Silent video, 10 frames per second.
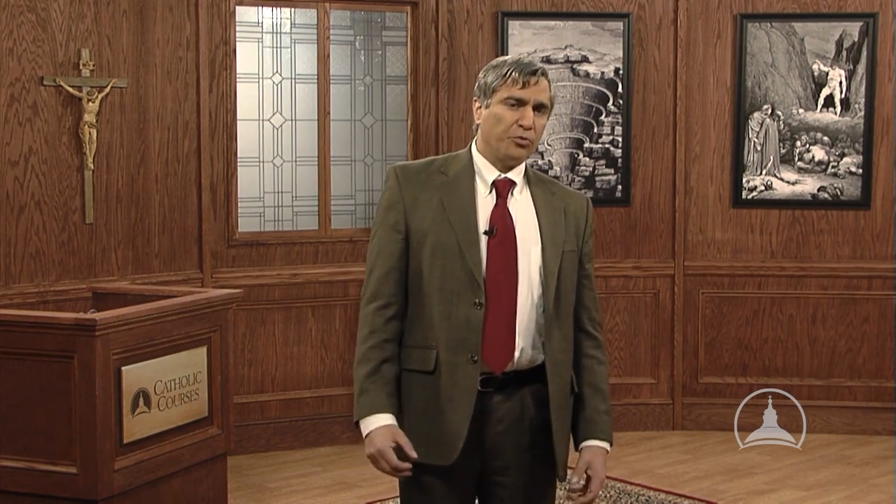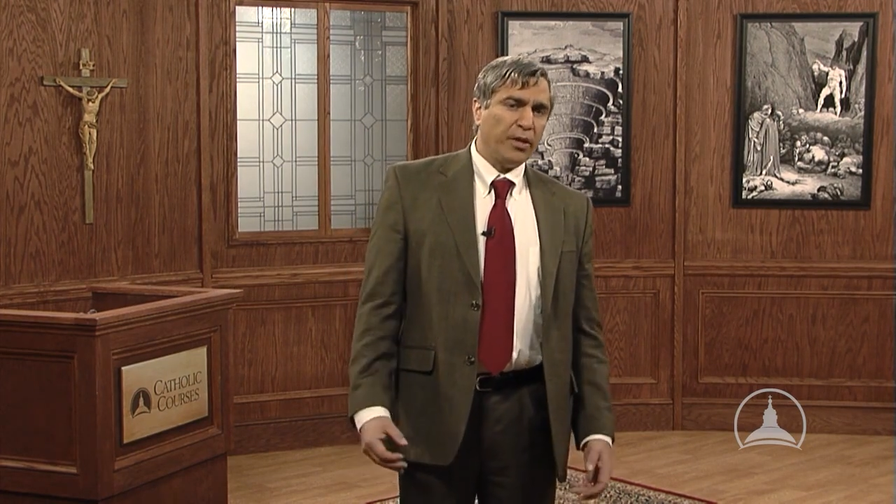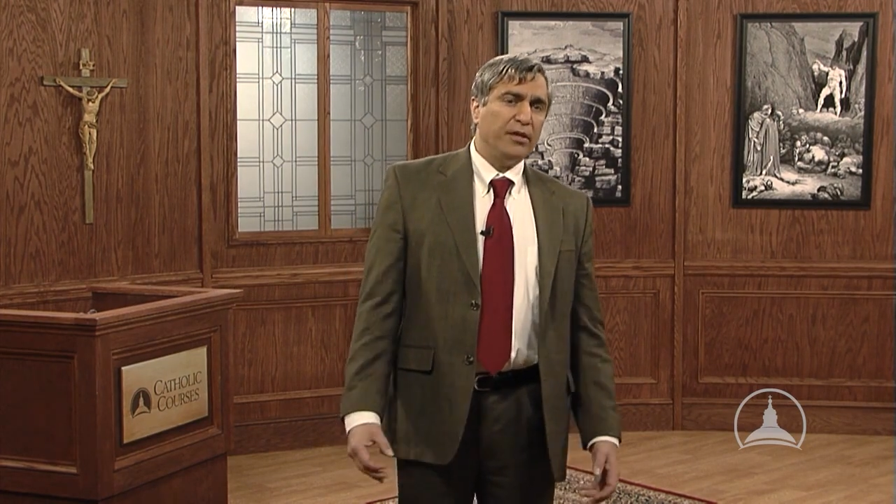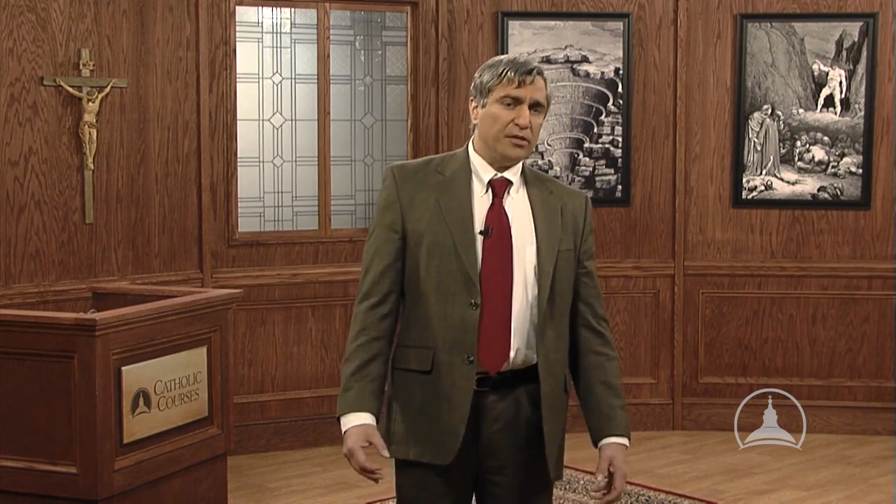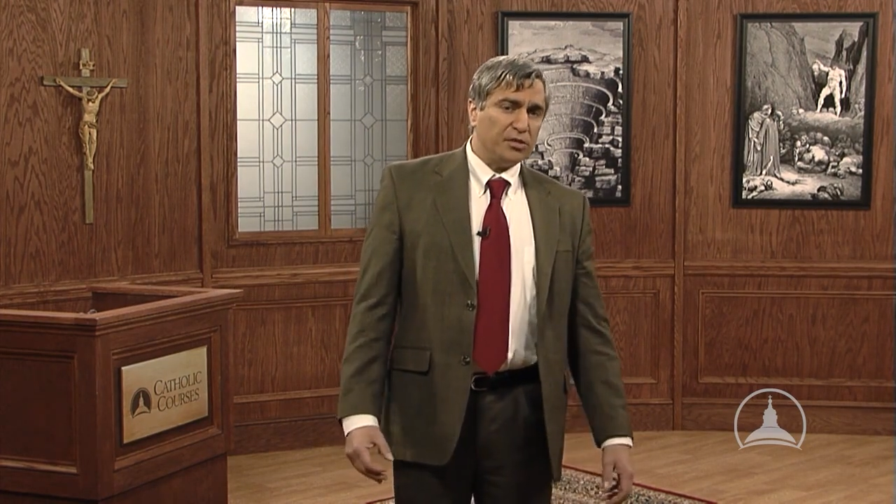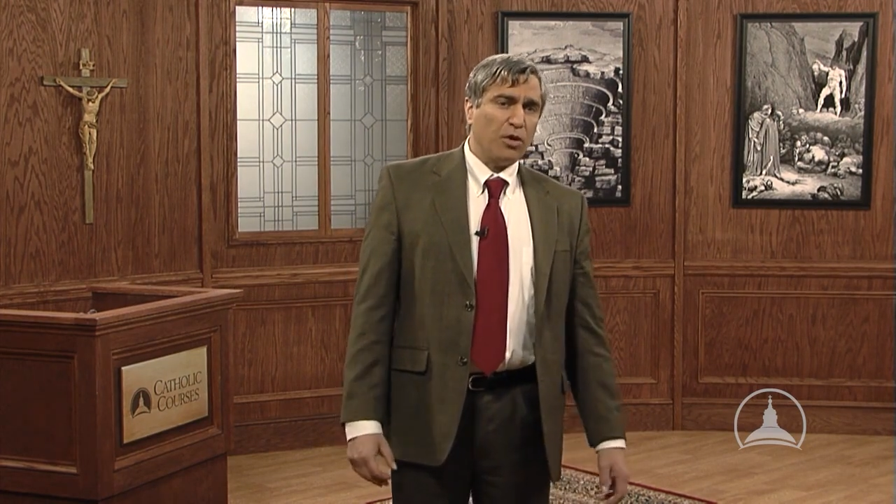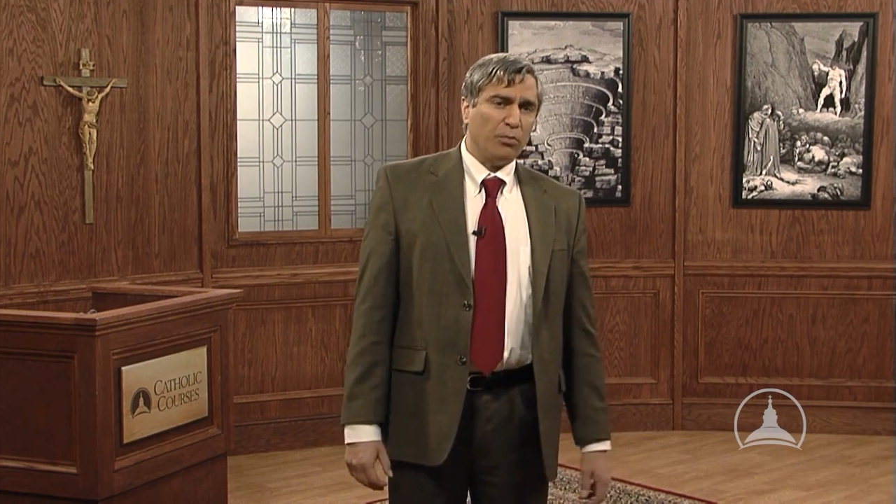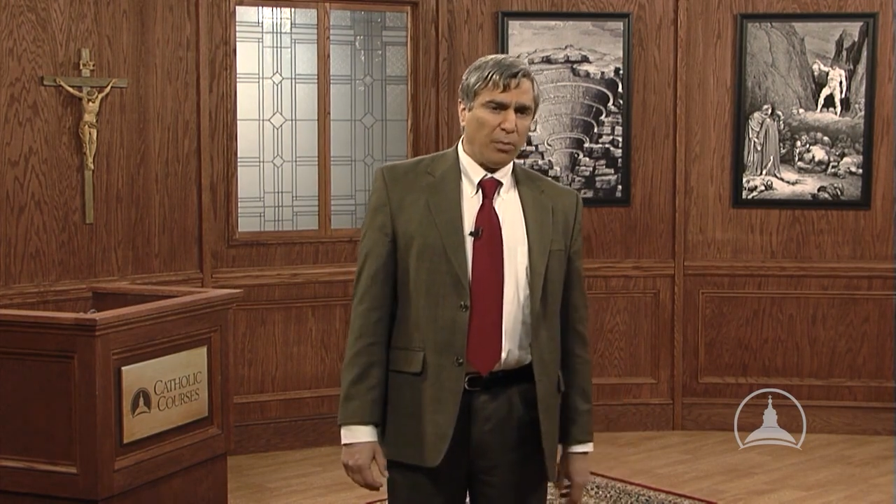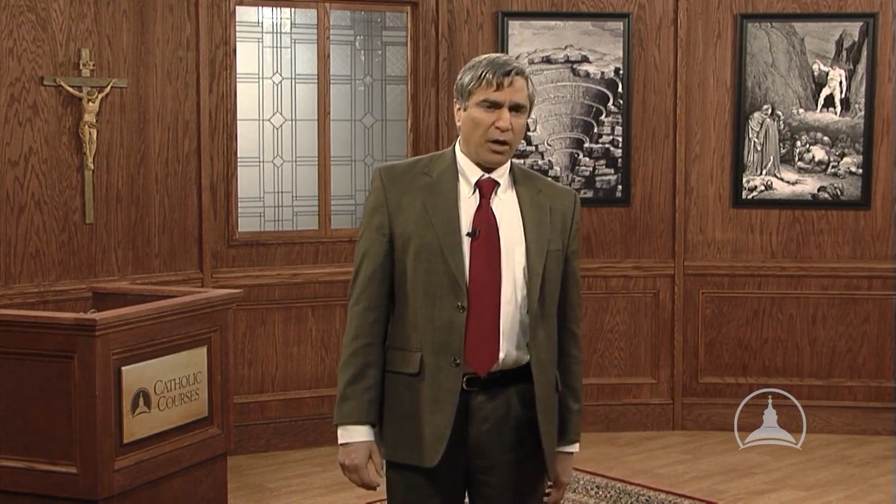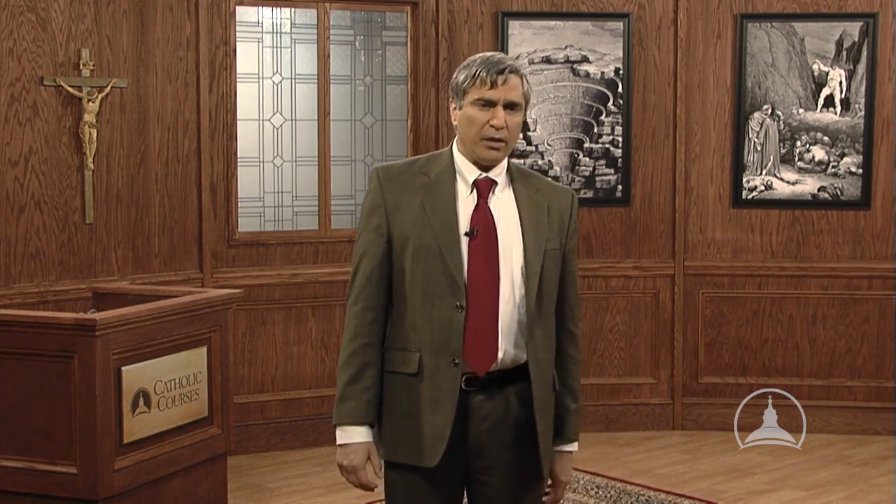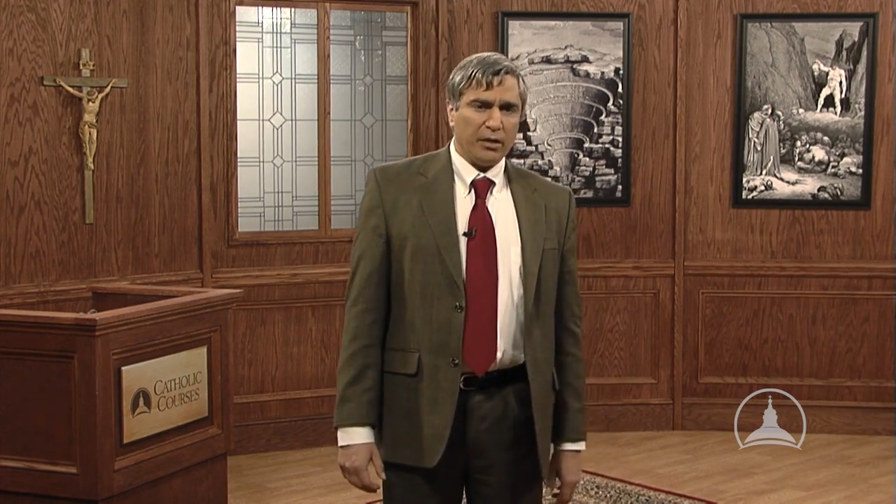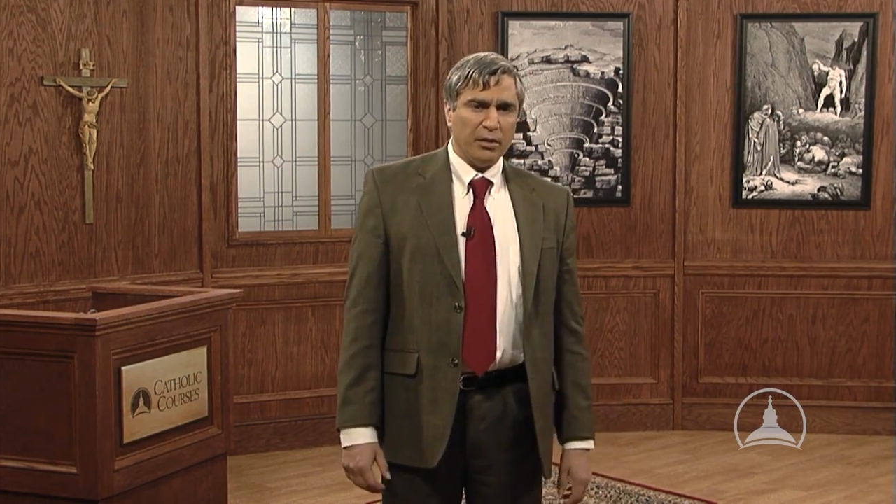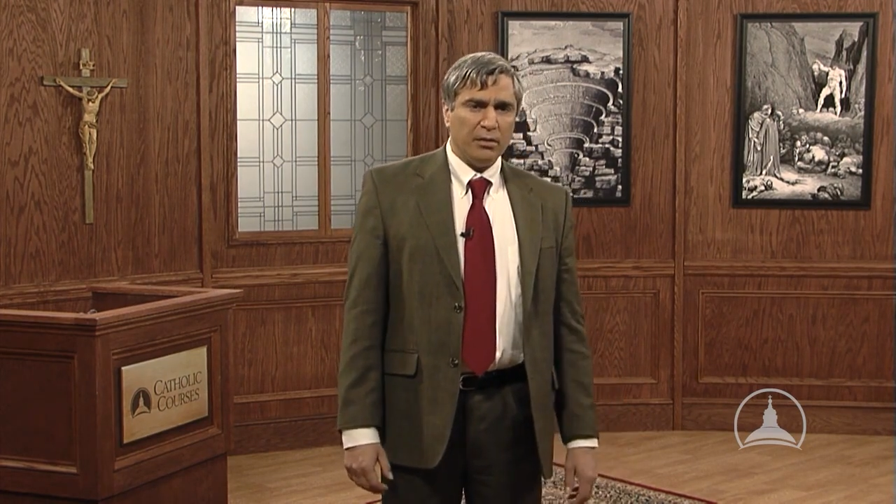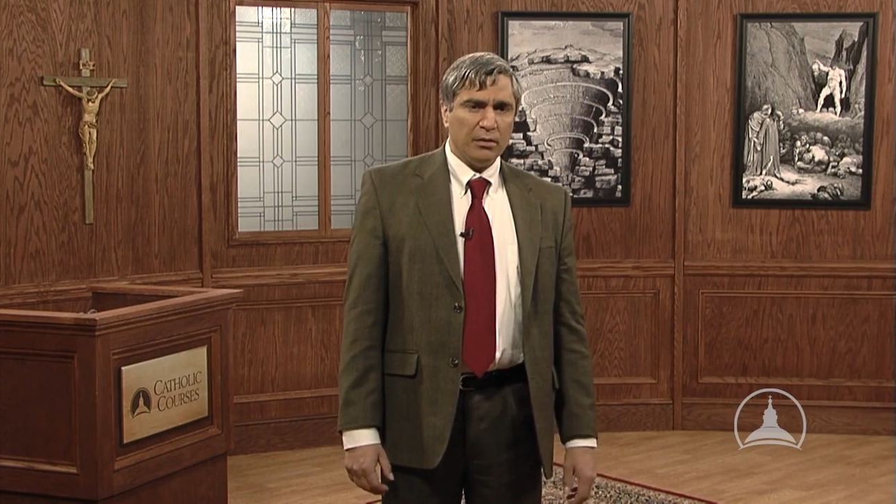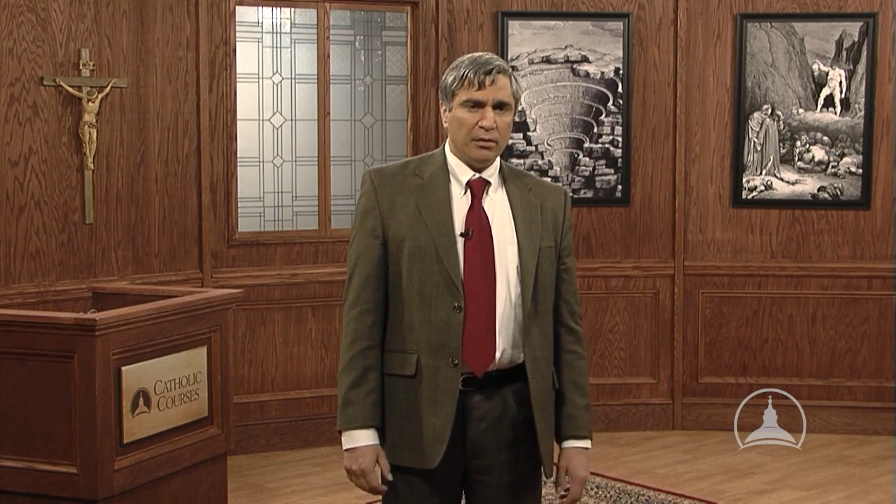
treated his own body